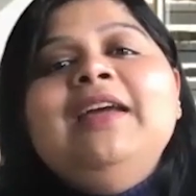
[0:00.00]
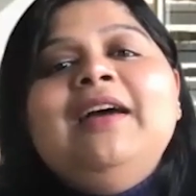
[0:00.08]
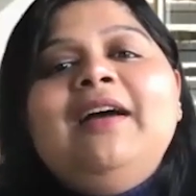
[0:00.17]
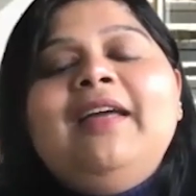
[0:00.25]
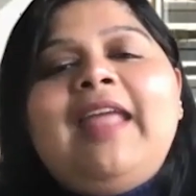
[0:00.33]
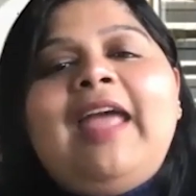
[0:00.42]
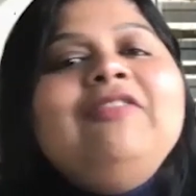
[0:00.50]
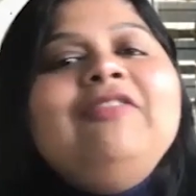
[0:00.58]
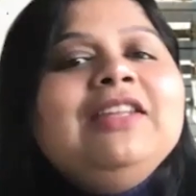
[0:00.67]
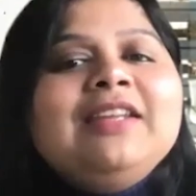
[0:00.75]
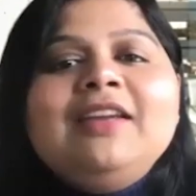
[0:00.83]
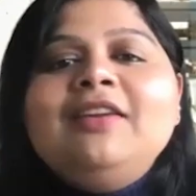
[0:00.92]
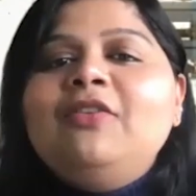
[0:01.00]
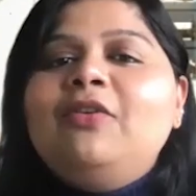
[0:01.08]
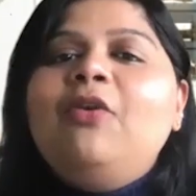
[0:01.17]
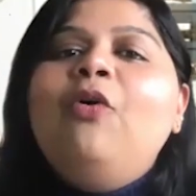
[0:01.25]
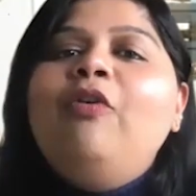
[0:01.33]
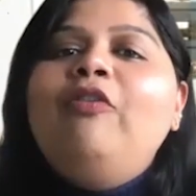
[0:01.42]
and everything
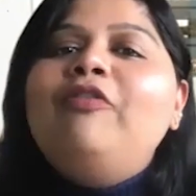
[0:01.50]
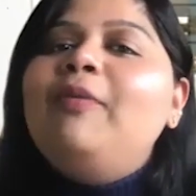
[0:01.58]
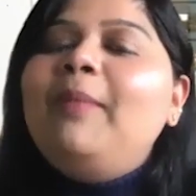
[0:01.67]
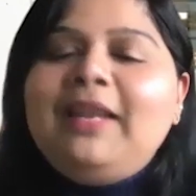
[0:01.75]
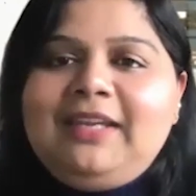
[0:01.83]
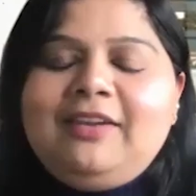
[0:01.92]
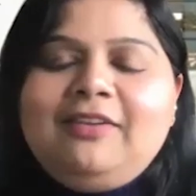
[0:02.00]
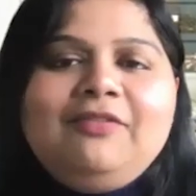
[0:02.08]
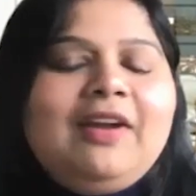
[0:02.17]
all for money.